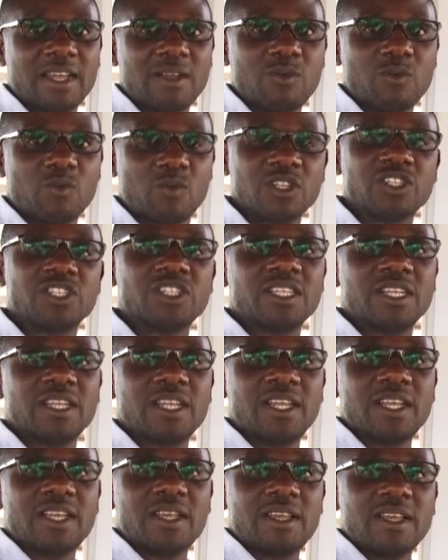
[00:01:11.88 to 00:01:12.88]
which
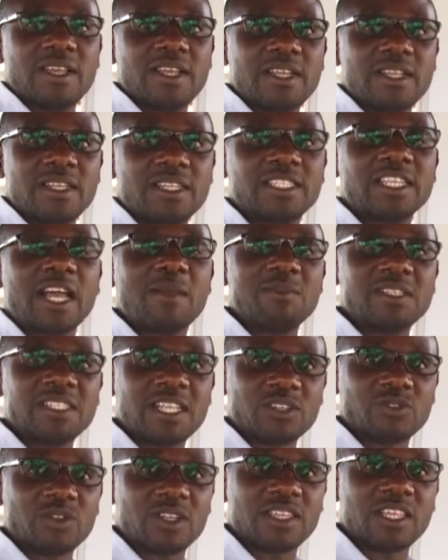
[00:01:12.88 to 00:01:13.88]
determines
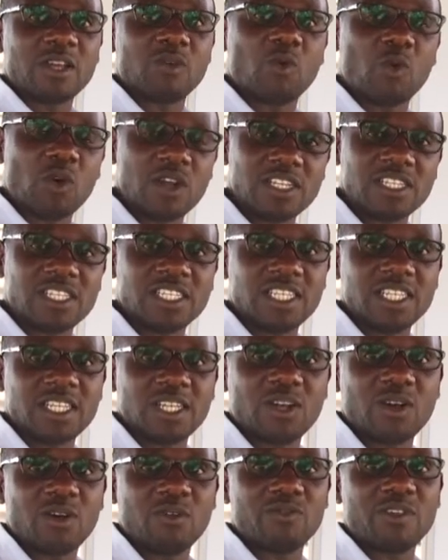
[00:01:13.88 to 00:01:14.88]
actually the
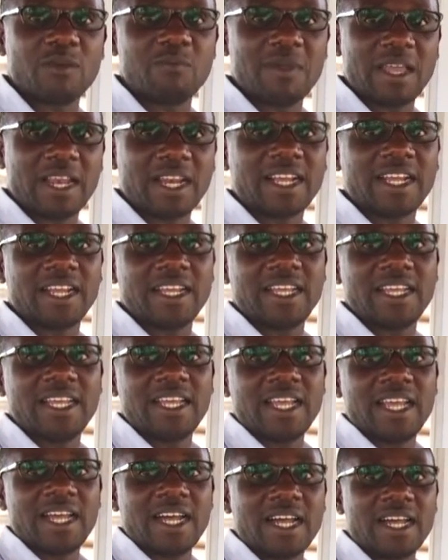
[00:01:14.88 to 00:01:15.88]
quality of the milk
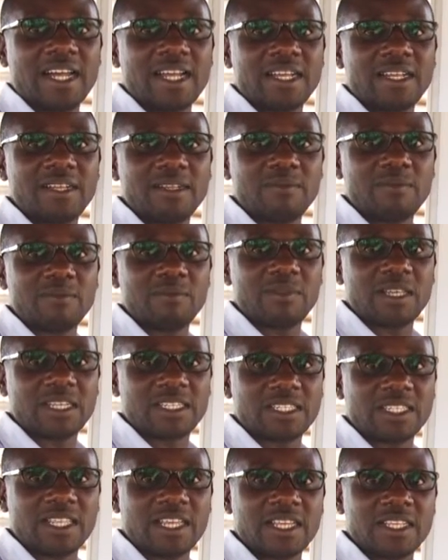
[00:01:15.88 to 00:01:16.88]

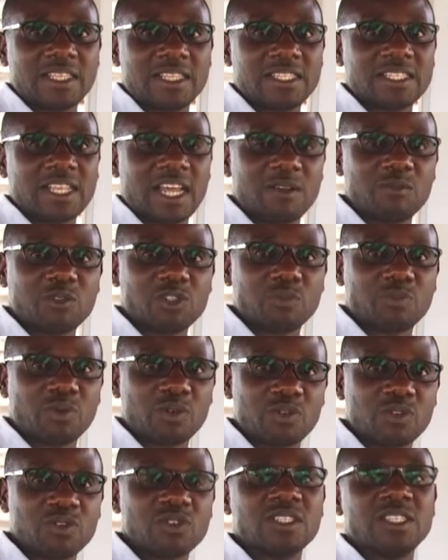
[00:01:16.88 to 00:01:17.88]
that these animals
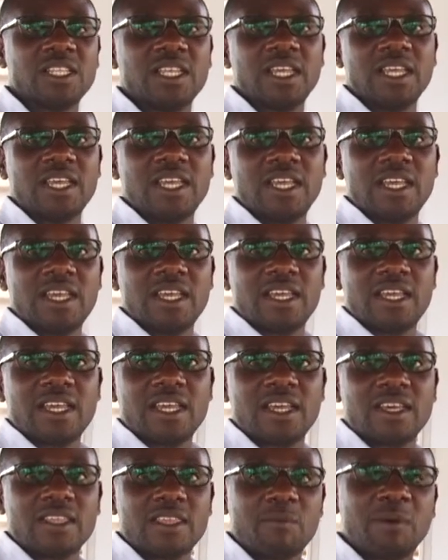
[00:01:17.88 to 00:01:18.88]
produce.
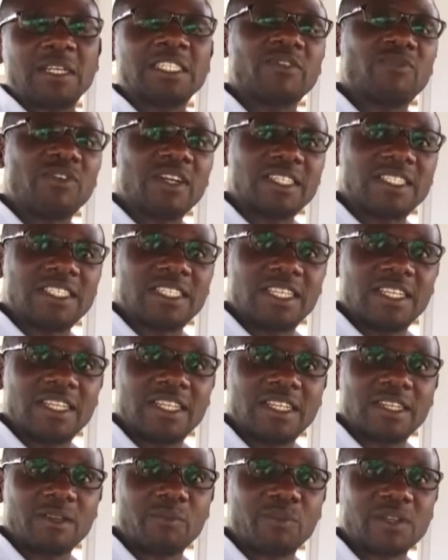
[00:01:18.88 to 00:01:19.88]
The butterfat
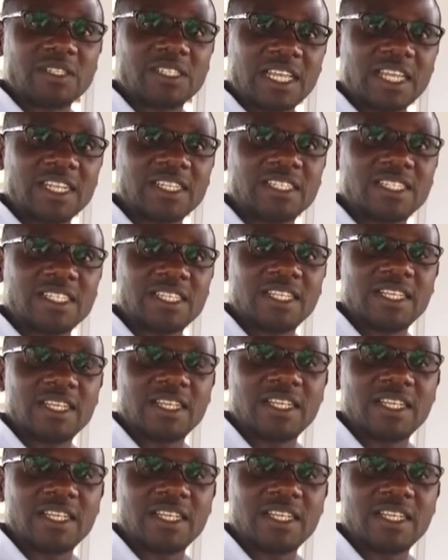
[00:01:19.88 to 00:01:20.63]
represents